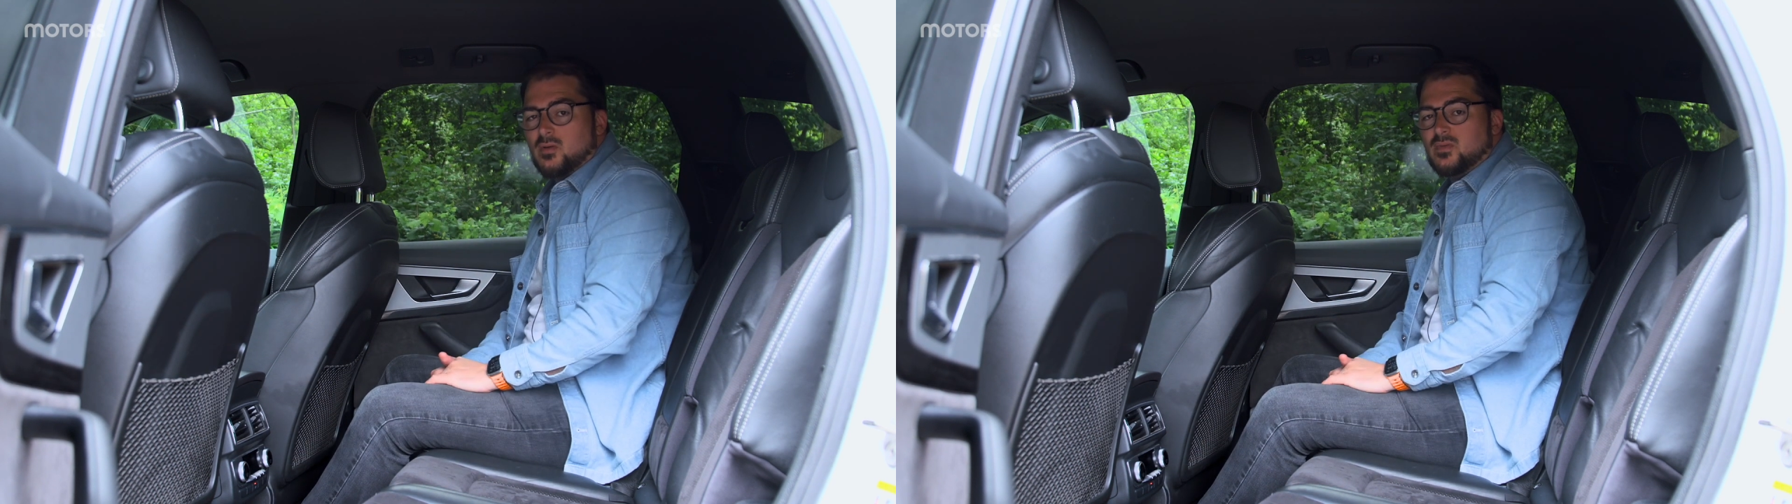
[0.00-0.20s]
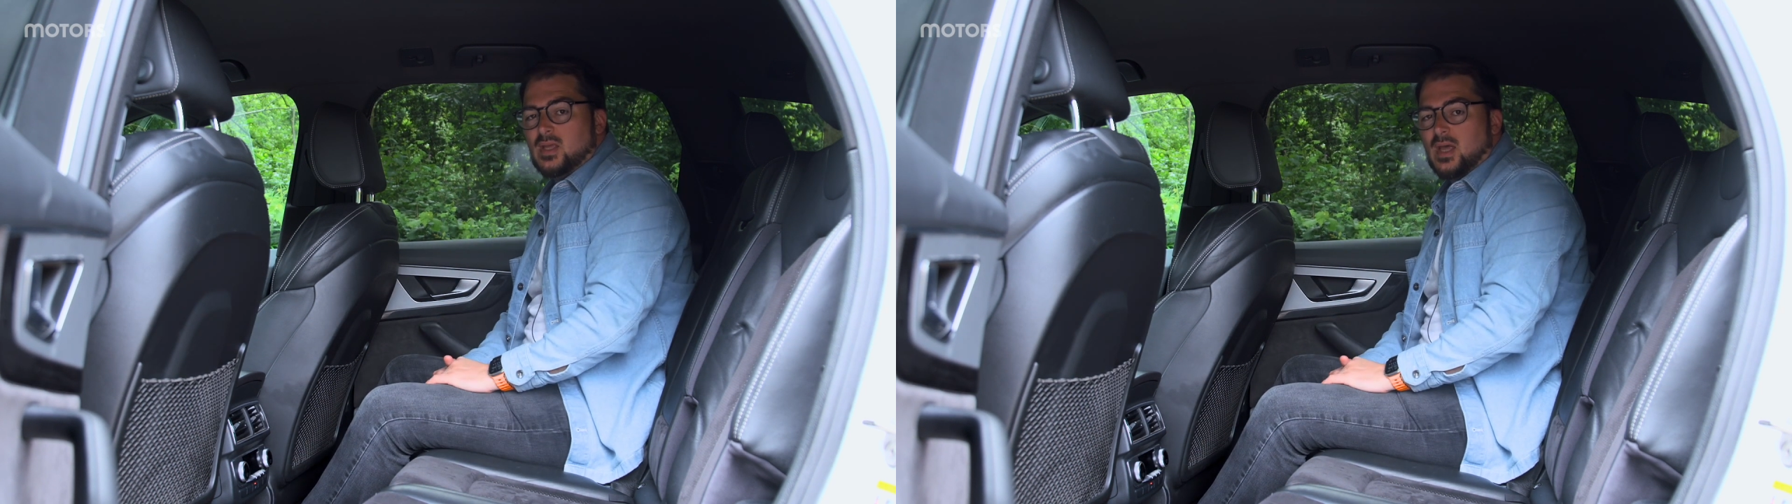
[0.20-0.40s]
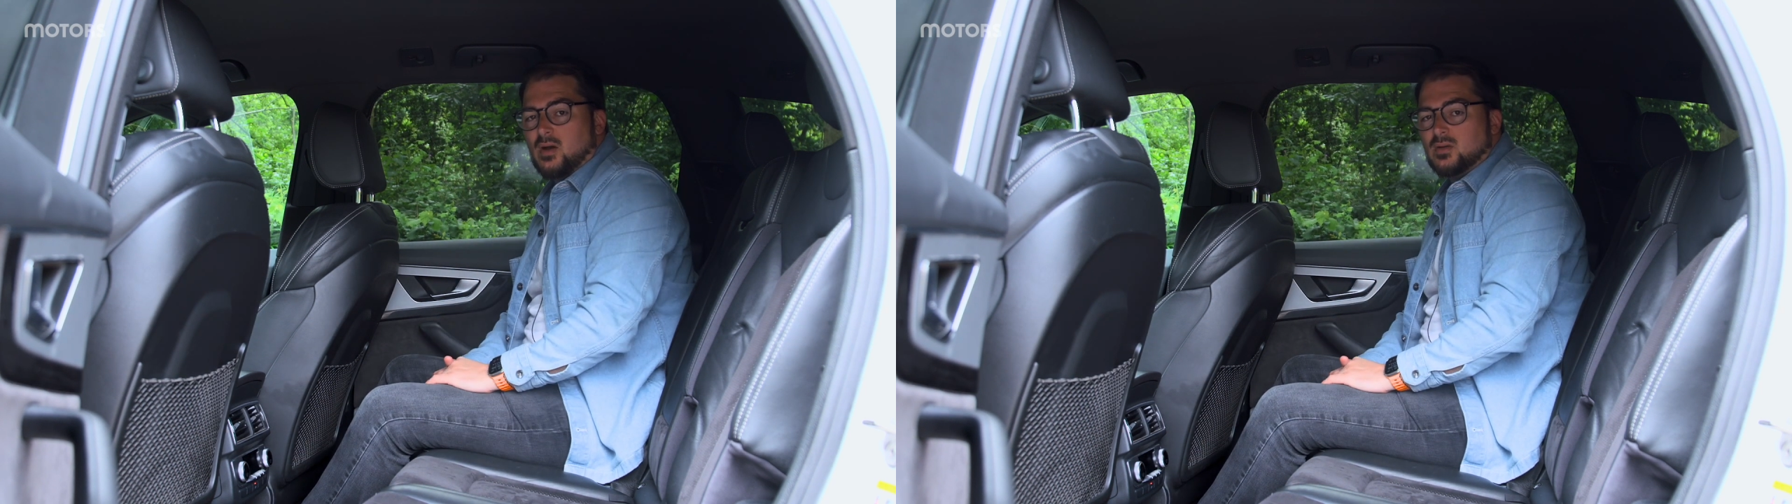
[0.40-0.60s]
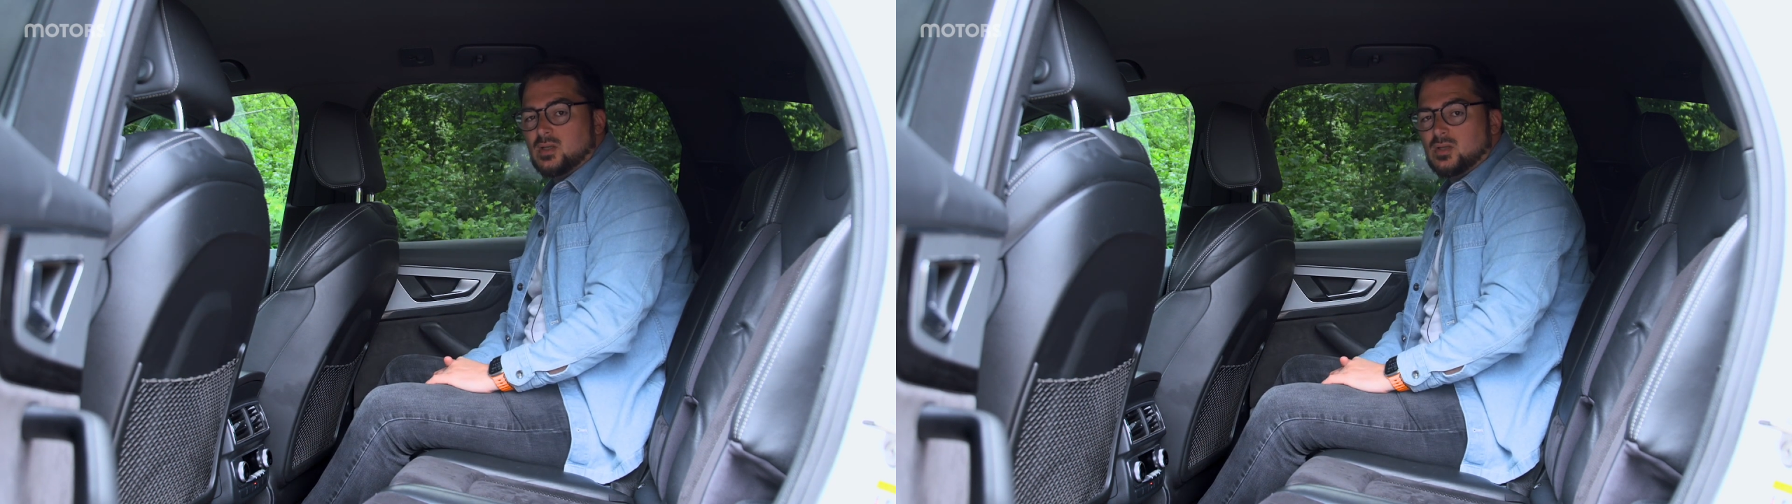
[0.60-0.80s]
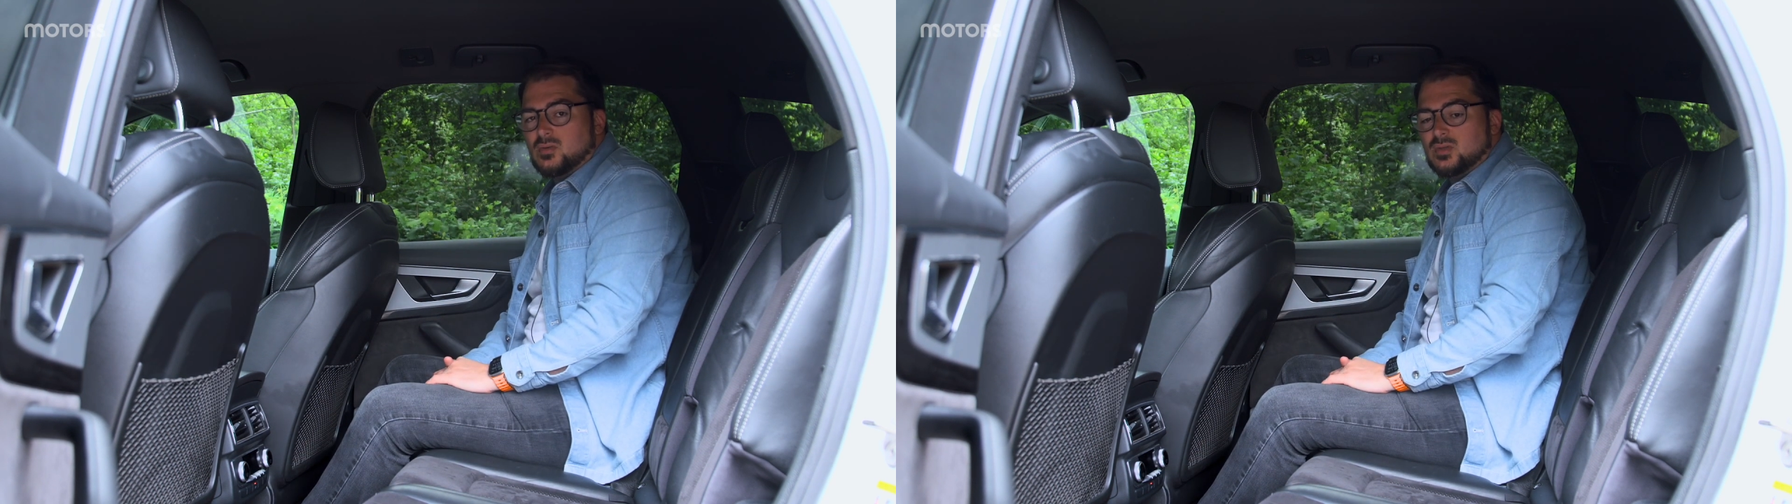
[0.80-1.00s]
the Audi
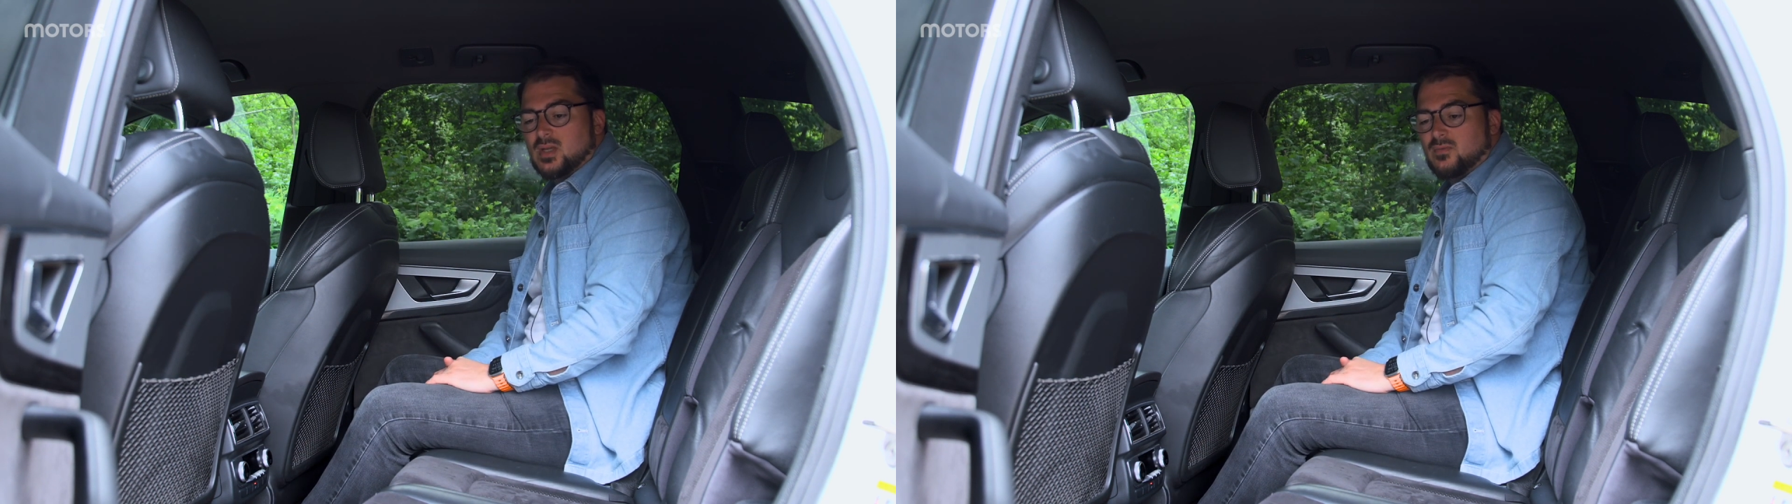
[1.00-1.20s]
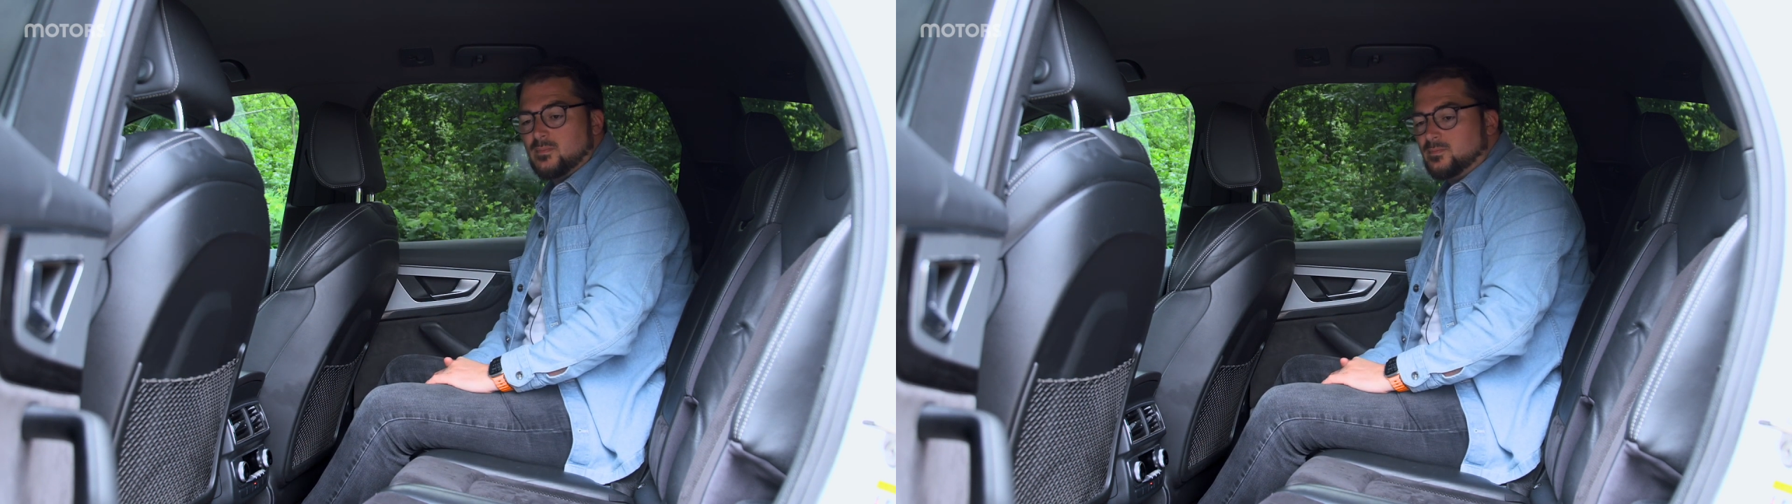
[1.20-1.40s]
Q7.